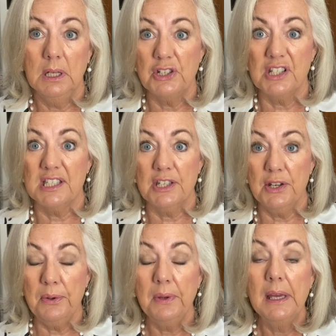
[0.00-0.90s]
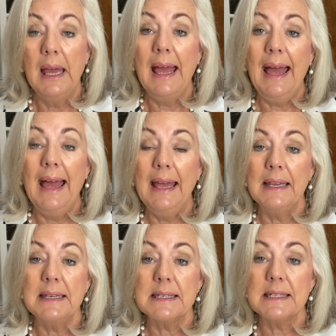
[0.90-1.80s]
I just do.
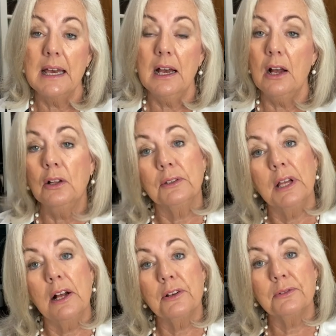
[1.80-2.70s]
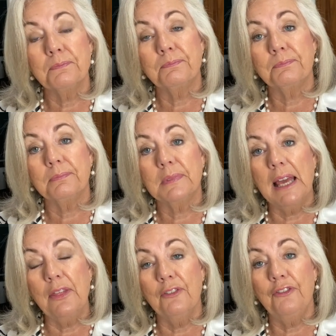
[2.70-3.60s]
And I'll
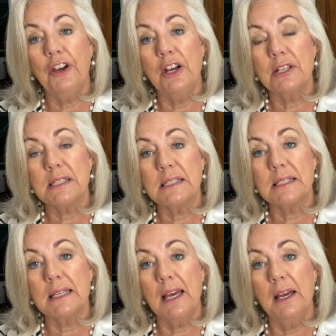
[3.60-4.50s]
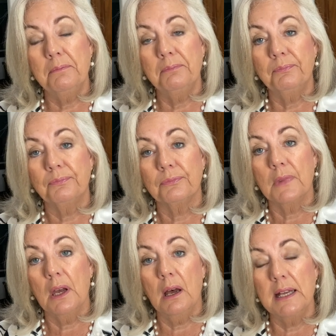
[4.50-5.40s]
get the first
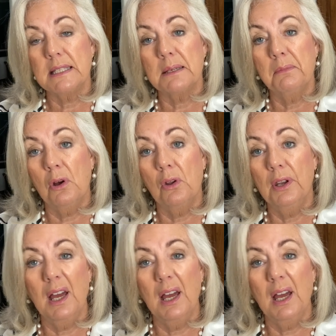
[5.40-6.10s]
item on.